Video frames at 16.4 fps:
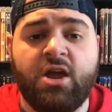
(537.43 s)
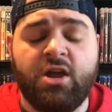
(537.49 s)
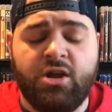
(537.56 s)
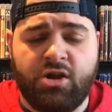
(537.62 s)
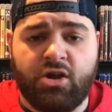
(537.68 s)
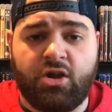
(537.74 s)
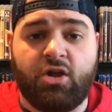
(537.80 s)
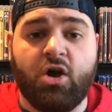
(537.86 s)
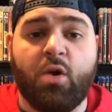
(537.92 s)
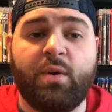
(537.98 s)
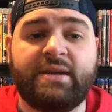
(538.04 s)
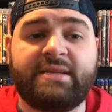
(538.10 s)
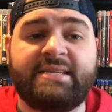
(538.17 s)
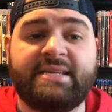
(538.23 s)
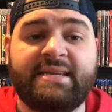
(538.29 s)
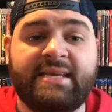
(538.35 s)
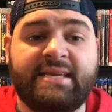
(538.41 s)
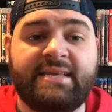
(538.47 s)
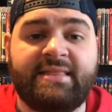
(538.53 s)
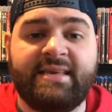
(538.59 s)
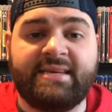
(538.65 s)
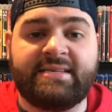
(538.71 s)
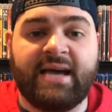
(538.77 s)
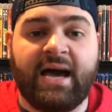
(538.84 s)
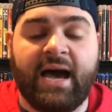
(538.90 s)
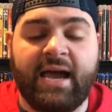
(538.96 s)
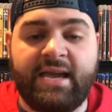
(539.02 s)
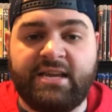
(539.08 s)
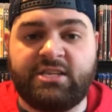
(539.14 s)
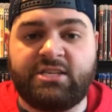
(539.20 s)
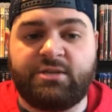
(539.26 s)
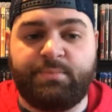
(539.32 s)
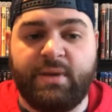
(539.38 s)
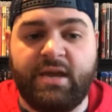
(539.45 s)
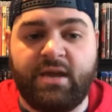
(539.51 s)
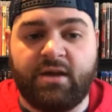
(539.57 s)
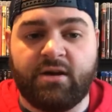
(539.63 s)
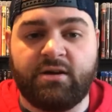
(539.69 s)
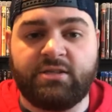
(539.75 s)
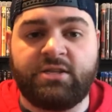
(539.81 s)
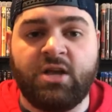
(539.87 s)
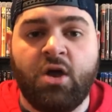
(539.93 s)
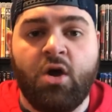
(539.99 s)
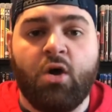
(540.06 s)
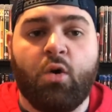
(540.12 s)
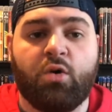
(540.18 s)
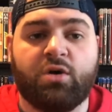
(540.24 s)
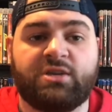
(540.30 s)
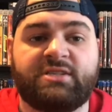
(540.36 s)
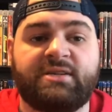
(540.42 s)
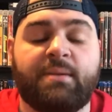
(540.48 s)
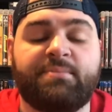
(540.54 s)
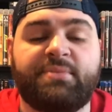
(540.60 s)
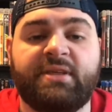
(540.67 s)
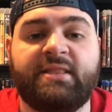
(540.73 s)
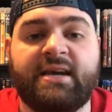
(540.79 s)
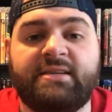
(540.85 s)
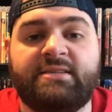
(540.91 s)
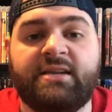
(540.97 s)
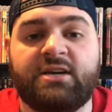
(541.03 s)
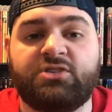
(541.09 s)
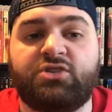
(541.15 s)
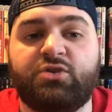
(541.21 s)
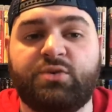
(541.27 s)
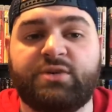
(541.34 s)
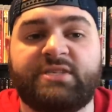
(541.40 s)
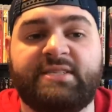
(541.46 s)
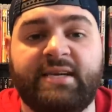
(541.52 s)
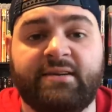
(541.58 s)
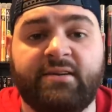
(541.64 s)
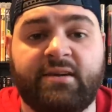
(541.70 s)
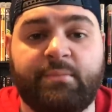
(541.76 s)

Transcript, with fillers: You're going to need these height speakers or something that does do a ceiling